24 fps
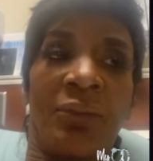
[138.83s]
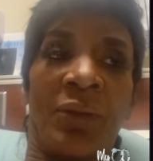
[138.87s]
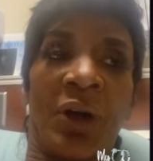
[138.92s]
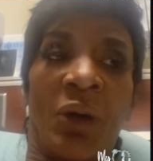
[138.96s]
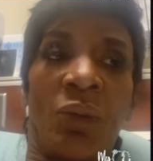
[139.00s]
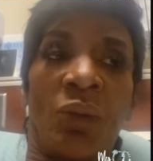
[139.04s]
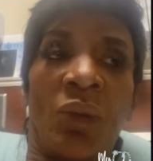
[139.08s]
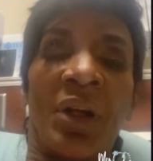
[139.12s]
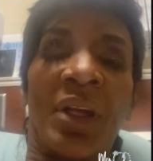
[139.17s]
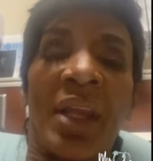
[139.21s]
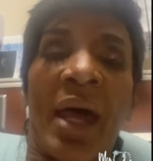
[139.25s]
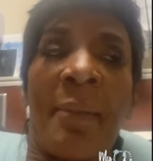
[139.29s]

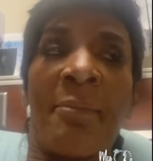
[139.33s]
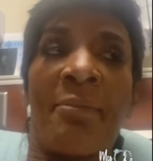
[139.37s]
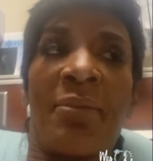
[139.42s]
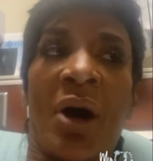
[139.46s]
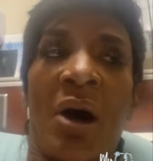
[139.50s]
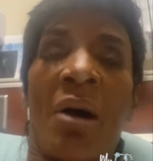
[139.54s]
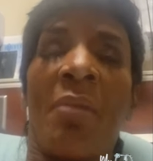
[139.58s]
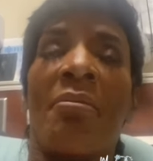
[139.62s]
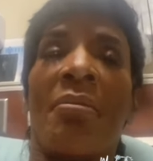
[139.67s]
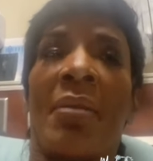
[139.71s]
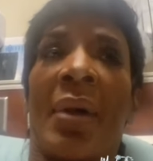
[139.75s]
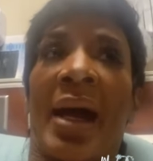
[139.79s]
But when I
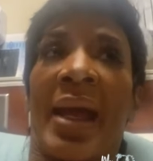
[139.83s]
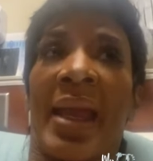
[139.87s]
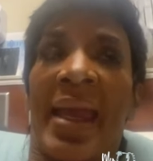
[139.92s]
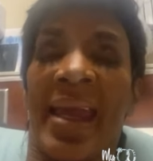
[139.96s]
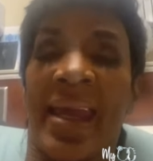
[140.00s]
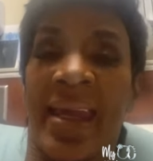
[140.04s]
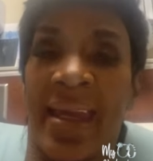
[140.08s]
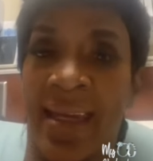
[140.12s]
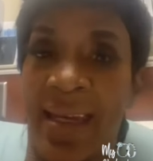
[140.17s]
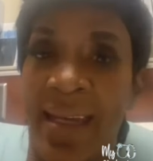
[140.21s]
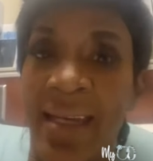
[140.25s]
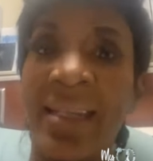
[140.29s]
bumped my
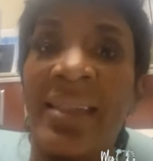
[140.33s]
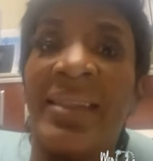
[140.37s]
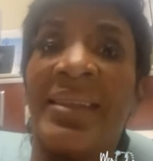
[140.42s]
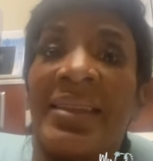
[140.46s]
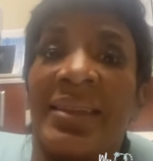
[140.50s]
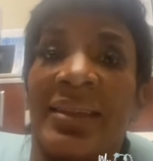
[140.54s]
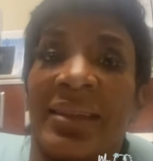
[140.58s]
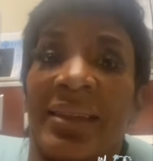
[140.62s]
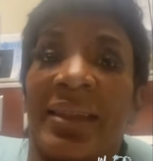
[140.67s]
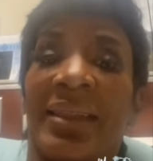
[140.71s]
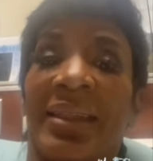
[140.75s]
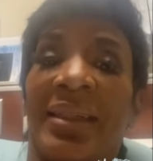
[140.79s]
head,
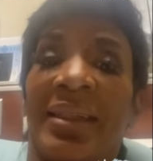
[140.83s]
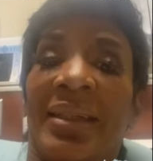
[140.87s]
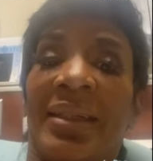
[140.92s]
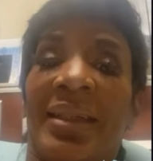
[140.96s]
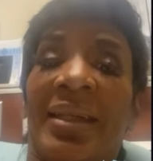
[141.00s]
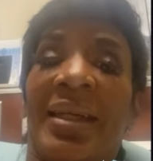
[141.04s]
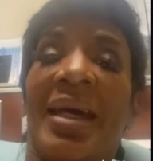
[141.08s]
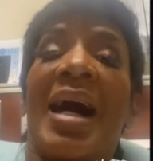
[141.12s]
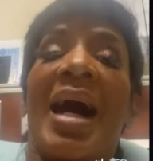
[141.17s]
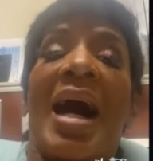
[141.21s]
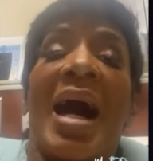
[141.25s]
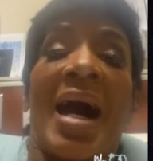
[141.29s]

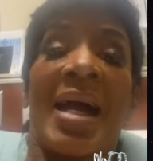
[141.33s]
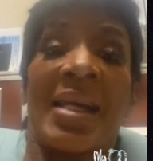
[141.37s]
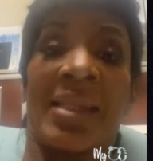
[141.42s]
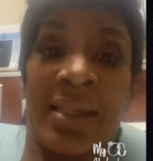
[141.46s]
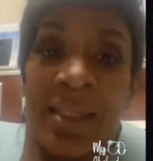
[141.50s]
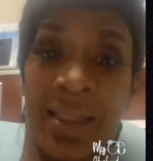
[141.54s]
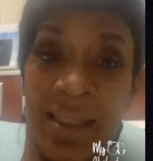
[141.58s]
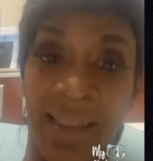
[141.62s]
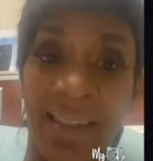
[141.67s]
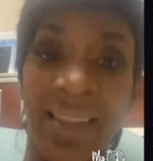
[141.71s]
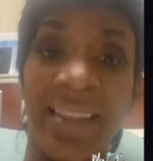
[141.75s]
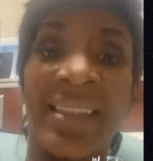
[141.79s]
I
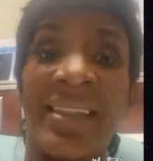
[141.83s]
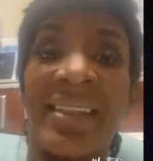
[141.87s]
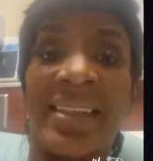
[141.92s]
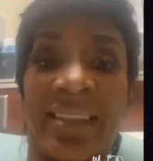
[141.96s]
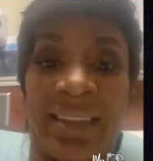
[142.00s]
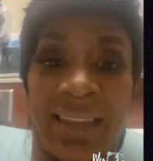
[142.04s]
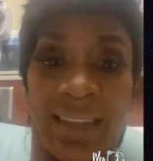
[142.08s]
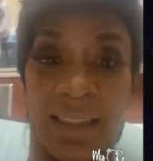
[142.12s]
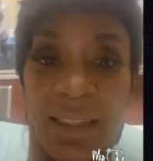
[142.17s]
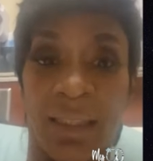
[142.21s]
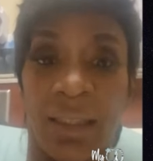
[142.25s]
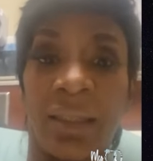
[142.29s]

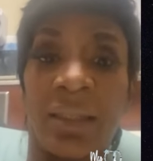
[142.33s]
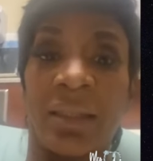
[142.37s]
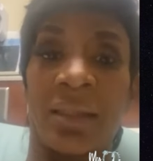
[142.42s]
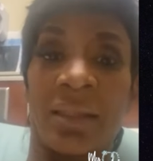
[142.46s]
listened.